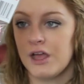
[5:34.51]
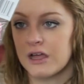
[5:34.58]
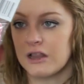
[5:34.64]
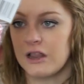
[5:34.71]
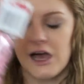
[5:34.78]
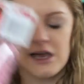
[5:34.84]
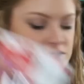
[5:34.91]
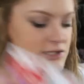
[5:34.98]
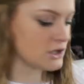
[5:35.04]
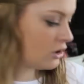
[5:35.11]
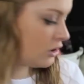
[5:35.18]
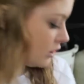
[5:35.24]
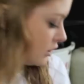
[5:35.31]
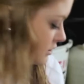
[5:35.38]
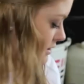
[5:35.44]
glass
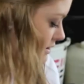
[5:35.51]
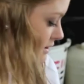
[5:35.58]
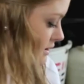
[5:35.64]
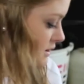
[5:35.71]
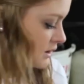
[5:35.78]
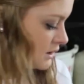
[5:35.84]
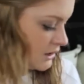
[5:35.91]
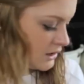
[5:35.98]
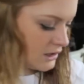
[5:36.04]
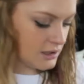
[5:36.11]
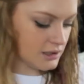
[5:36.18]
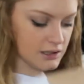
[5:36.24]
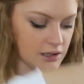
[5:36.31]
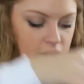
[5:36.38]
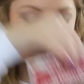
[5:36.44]
hearts.
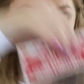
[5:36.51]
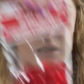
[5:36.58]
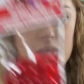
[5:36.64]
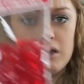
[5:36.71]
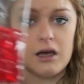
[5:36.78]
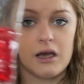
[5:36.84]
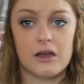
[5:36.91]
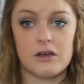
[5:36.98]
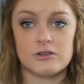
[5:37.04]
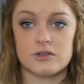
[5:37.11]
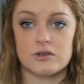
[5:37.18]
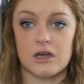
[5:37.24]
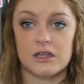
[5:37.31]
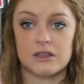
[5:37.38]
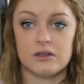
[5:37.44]
And then I also
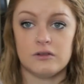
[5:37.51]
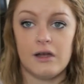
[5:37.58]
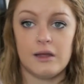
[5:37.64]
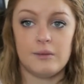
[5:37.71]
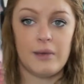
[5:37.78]
got the red